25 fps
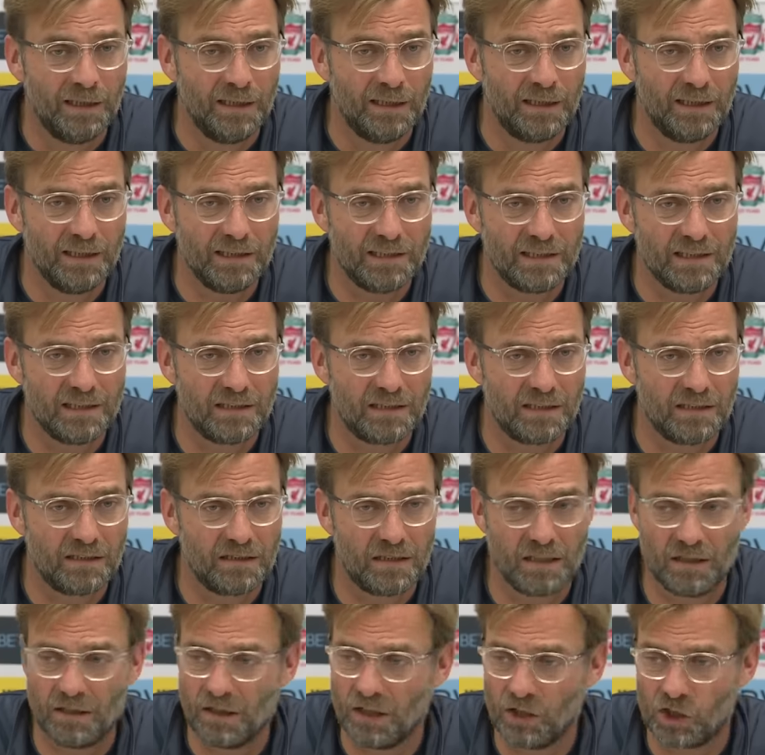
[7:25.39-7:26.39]
It isn't.
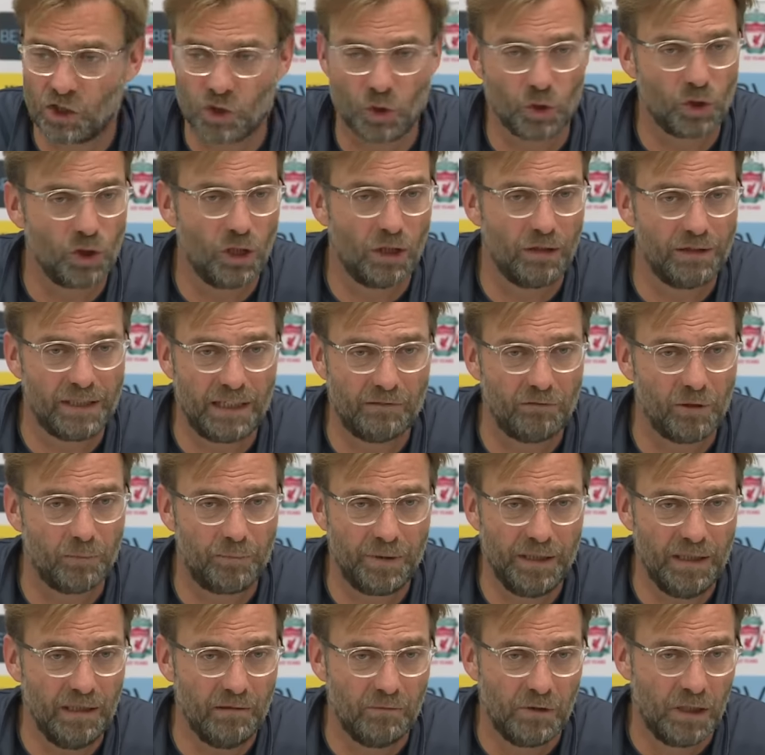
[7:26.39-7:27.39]
It, it should not never
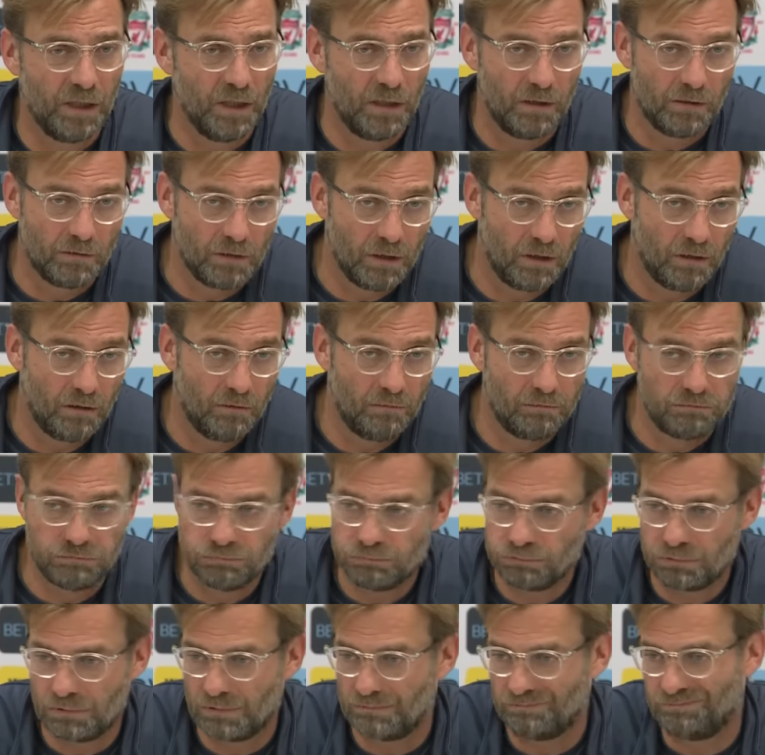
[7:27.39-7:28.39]
be. So
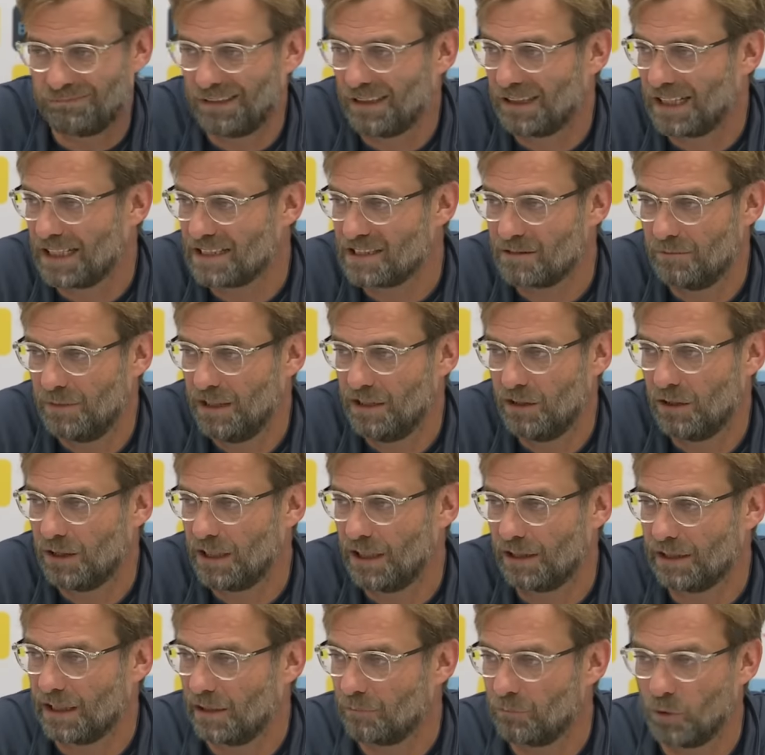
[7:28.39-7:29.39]
that doesn't mean you
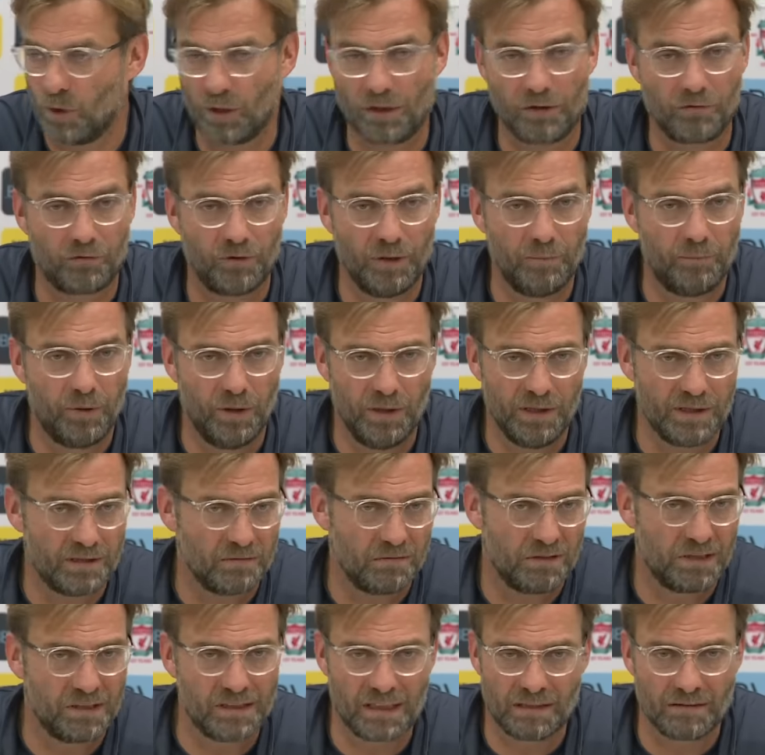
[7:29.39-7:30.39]
can get more than three
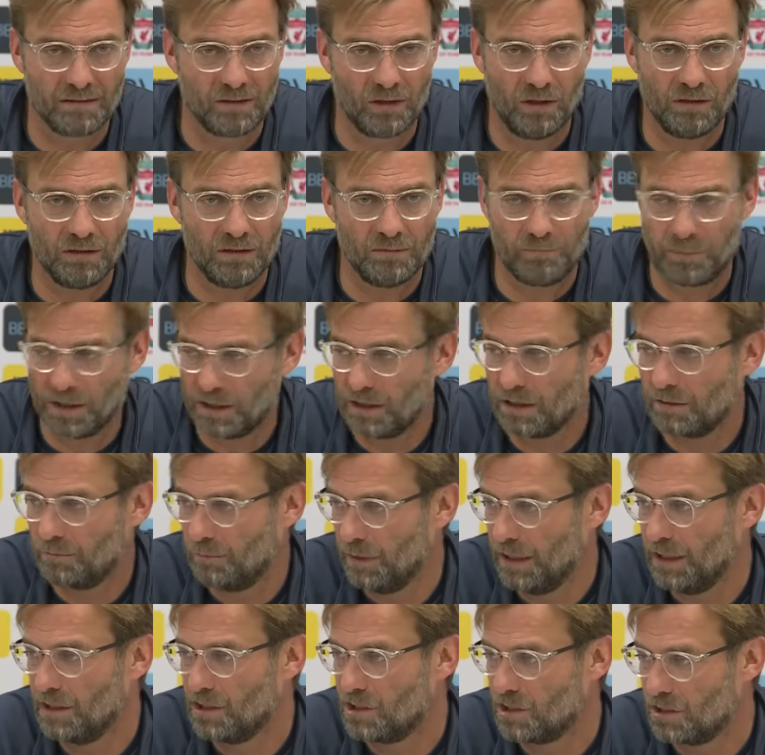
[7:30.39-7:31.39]
points, but that not. But
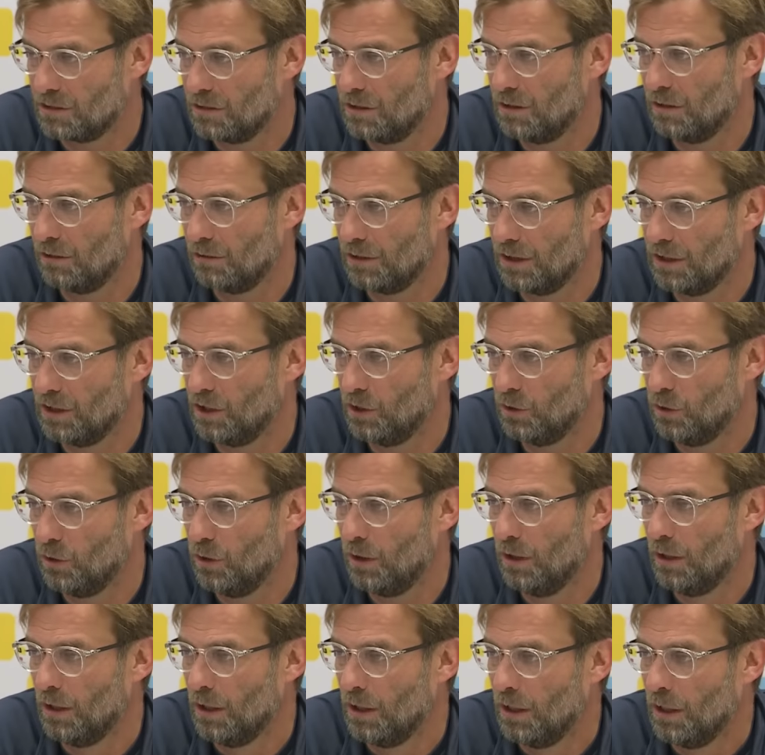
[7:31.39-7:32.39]
it means only
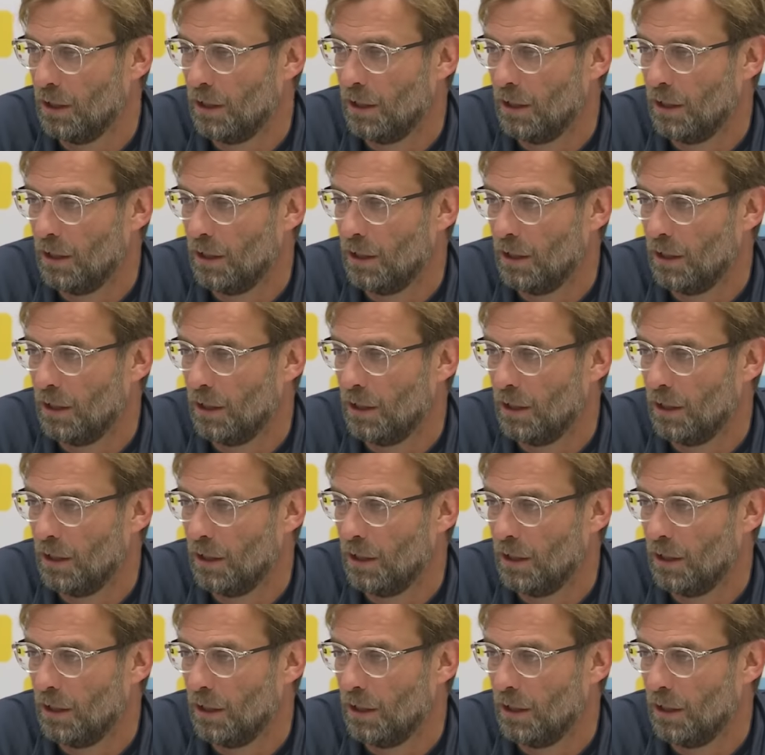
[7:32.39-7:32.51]
you.